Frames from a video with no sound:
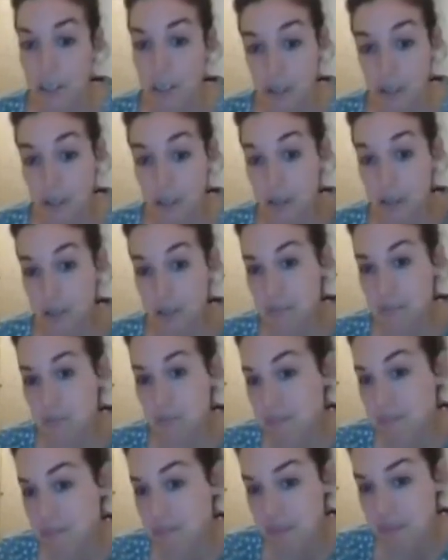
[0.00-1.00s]
So
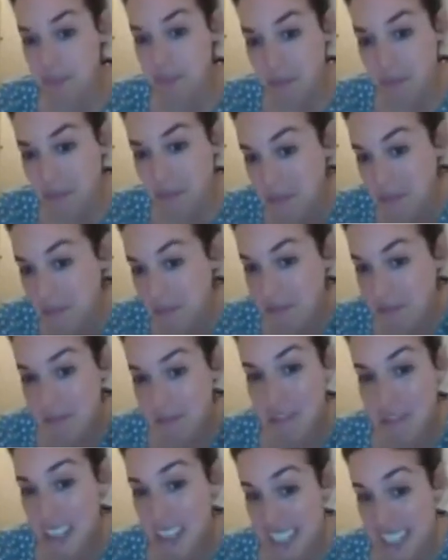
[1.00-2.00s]

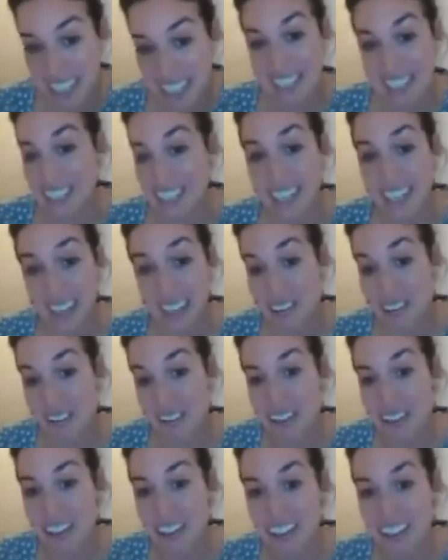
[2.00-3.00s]
this is
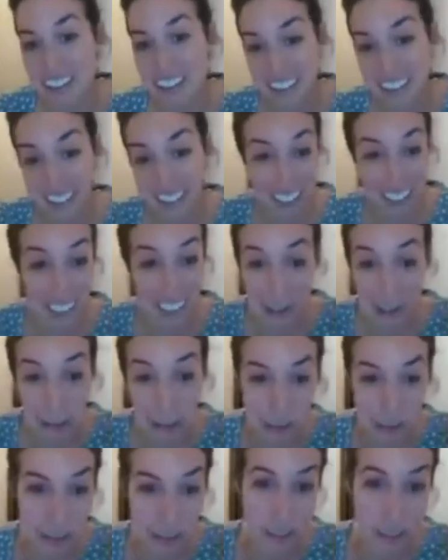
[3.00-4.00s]
how
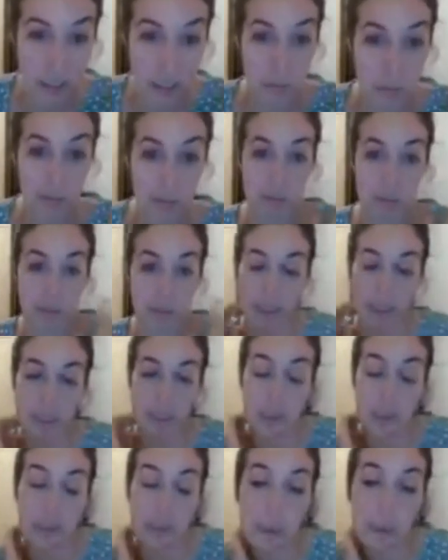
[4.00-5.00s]
the orbifold
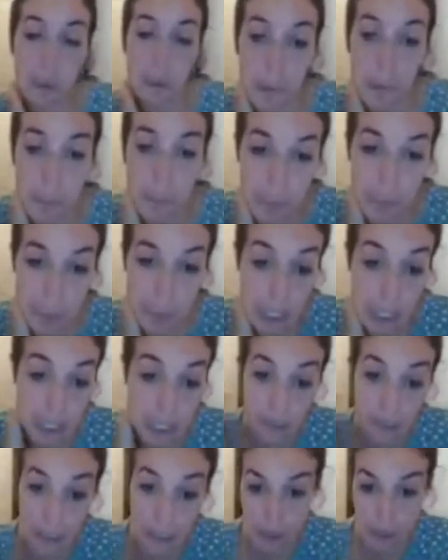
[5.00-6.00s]
fundamental group is
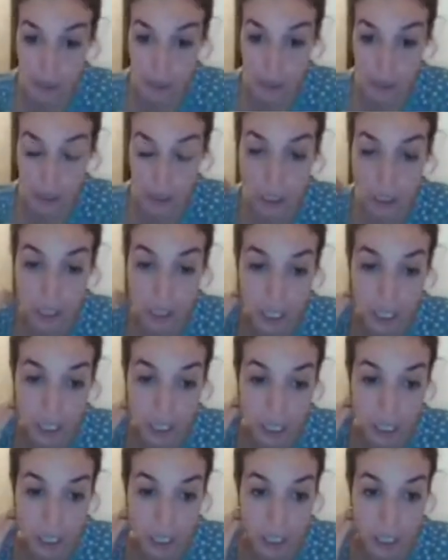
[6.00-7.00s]
defined for
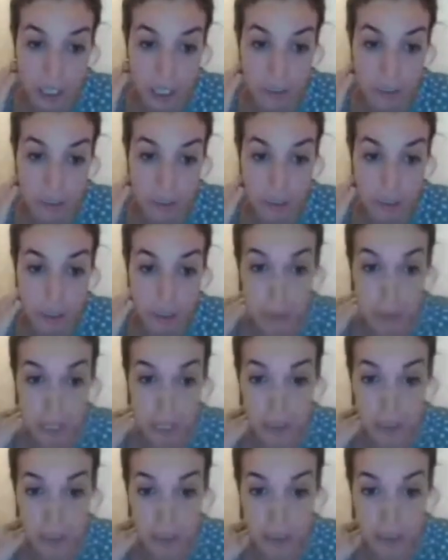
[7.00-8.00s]

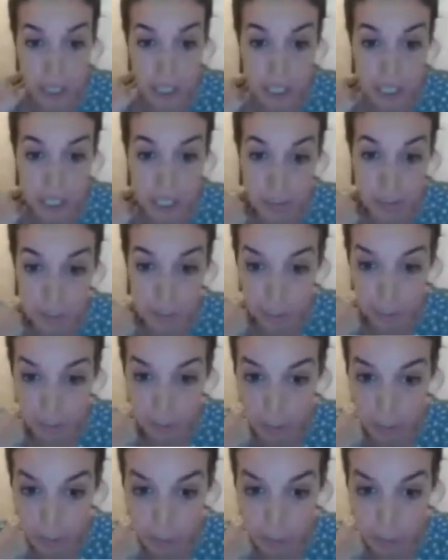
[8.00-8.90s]
Riemann surfaces.